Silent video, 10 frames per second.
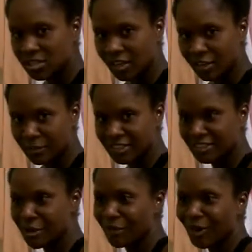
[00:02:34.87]
to suck in my
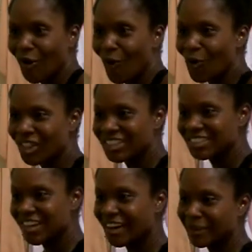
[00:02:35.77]
stomach all the
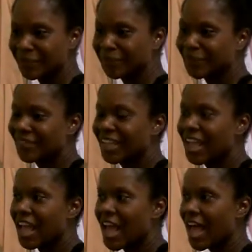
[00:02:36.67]
time.
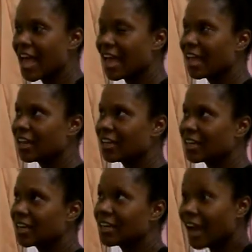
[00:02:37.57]
And
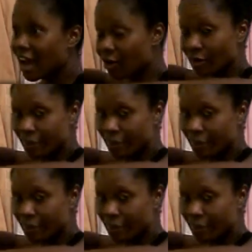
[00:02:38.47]
now